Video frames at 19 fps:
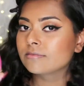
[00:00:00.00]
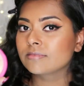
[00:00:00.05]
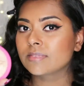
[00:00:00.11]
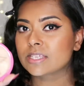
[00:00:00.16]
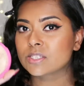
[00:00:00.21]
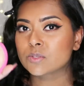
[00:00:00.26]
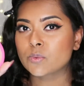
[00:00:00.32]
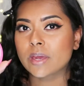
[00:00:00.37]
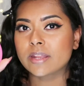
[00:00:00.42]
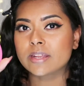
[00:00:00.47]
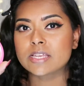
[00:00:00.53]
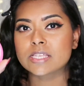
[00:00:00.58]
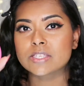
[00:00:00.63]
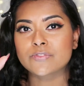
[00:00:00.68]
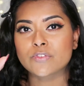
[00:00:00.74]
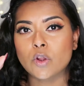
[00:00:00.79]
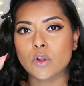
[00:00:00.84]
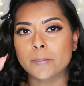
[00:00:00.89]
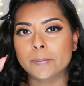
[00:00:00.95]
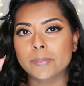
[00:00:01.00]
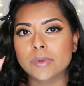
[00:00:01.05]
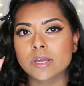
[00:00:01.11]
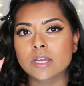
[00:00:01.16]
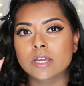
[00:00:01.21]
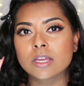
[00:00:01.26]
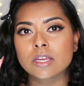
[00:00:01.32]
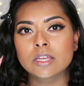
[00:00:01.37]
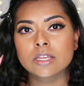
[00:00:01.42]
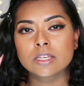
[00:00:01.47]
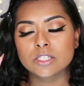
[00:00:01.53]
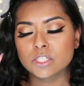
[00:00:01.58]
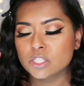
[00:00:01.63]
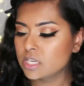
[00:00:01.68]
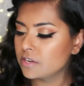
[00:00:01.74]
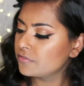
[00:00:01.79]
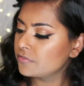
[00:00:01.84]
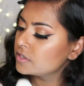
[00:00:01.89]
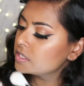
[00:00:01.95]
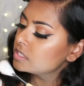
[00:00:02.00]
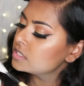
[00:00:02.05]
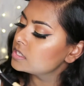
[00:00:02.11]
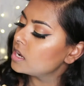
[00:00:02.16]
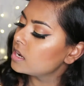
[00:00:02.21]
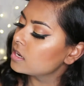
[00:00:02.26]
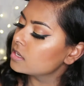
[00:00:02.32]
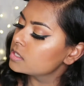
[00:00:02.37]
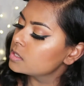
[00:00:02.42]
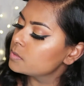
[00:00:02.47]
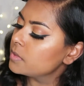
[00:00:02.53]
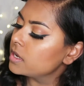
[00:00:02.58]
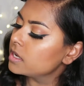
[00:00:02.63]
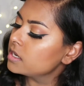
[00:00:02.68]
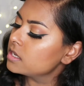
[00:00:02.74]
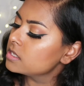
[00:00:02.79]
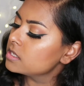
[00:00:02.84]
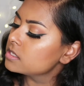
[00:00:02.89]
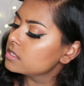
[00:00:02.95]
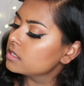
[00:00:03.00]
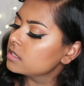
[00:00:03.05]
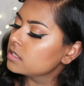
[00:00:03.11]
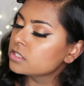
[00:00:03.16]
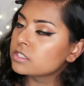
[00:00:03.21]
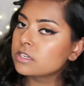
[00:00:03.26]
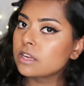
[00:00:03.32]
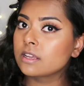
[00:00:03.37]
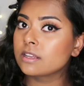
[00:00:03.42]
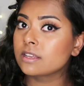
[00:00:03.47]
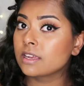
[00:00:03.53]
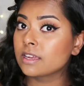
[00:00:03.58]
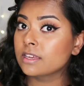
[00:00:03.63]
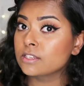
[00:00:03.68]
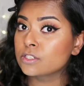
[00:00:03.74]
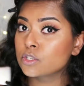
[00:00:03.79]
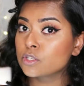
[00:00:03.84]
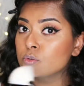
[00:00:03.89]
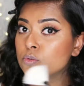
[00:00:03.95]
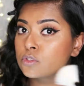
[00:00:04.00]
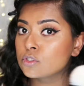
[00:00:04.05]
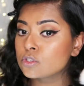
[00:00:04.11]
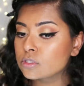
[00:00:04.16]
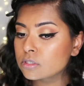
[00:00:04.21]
This one is from Jeffree Star Cosmetics in the shade King Tut.